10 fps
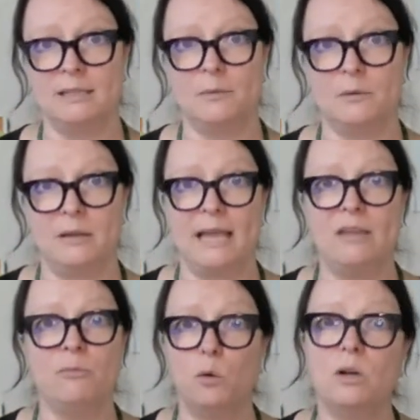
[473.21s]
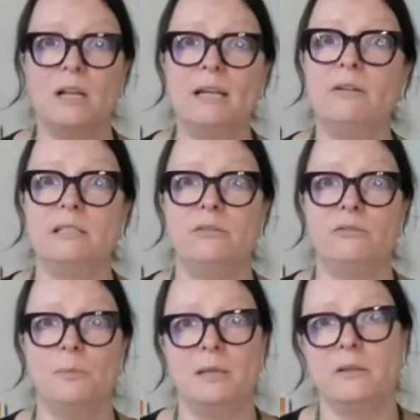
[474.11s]
and it gave more clarity
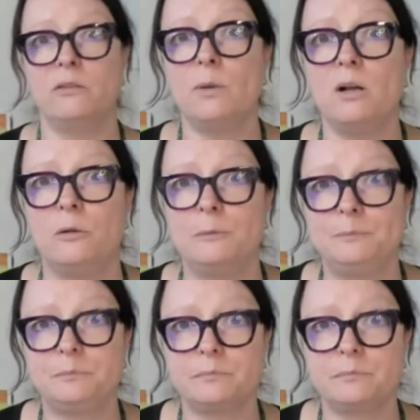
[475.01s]
for me as well.